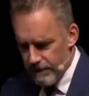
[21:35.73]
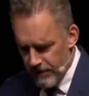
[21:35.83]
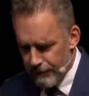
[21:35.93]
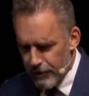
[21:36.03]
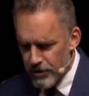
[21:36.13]

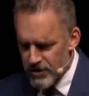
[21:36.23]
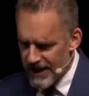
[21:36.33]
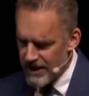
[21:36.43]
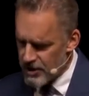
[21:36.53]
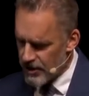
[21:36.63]
first
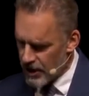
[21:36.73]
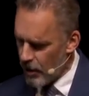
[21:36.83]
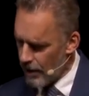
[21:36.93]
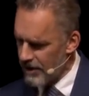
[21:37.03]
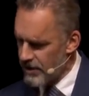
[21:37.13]
stage in the
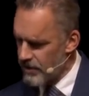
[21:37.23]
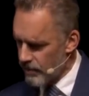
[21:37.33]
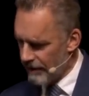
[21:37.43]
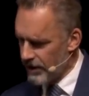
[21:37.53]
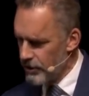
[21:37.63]
communist
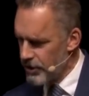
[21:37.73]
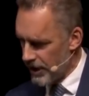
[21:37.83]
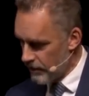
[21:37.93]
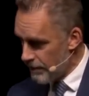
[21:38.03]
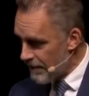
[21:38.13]
revolution. And
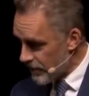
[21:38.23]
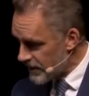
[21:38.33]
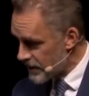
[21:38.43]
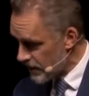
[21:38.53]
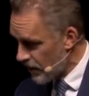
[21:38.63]
remember, this
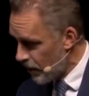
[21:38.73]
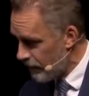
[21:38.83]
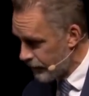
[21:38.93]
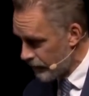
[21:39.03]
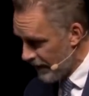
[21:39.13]
is a call
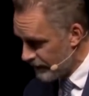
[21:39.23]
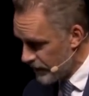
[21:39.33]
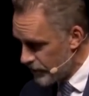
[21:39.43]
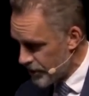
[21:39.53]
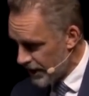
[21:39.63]
for
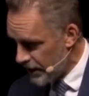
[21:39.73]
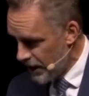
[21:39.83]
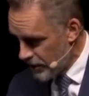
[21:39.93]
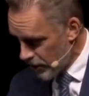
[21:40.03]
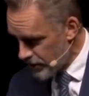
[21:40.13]
revolution, and
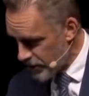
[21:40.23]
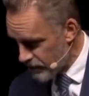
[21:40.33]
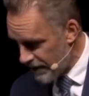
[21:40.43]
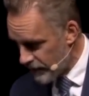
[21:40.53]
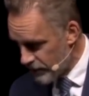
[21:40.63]
not just
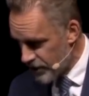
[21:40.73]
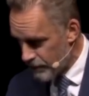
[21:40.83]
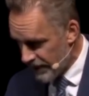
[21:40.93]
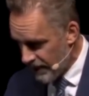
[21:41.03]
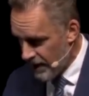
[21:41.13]
revolution,
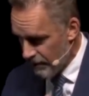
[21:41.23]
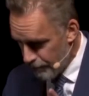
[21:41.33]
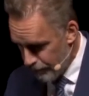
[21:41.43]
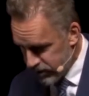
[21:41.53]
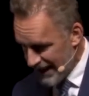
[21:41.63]
but
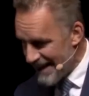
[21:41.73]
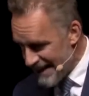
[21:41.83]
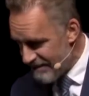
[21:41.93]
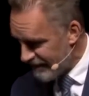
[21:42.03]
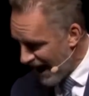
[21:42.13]
bloody,
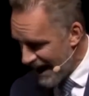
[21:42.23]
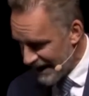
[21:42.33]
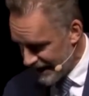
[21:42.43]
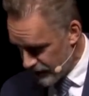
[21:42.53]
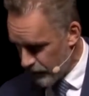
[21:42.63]

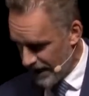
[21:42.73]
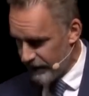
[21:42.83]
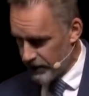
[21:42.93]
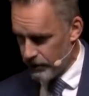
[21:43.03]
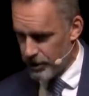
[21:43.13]
violent
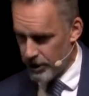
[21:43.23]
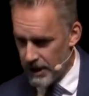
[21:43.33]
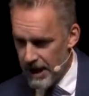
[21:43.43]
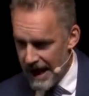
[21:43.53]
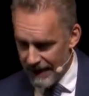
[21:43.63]
revolution,
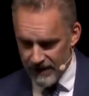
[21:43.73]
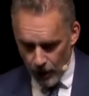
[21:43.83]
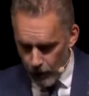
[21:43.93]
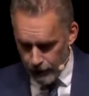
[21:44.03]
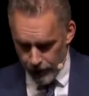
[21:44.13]
and the
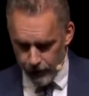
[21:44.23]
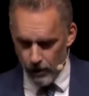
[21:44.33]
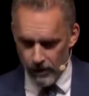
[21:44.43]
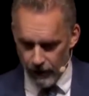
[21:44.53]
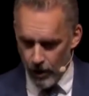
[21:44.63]
overthrowing
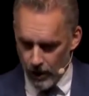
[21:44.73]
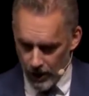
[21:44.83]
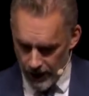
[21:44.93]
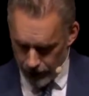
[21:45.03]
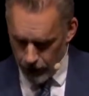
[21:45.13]

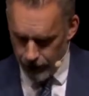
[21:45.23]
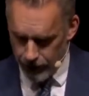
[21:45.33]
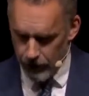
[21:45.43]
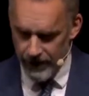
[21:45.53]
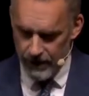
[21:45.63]

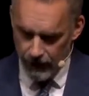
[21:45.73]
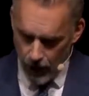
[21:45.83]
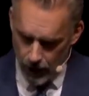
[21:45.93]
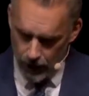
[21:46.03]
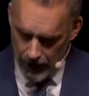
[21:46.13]
of
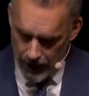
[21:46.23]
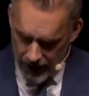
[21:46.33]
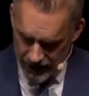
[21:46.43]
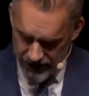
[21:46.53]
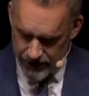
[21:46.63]
all
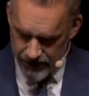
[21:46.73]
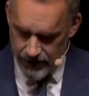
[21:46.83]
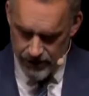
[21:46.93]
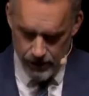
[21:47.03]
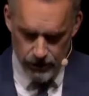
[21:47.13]
existent
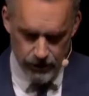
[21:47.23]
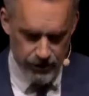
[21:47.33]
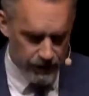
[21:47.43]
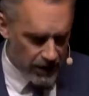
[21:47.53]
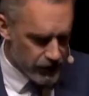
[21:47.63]
social
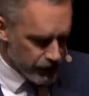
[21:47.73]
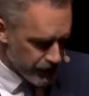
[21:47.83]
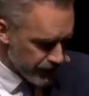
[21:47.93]
structures.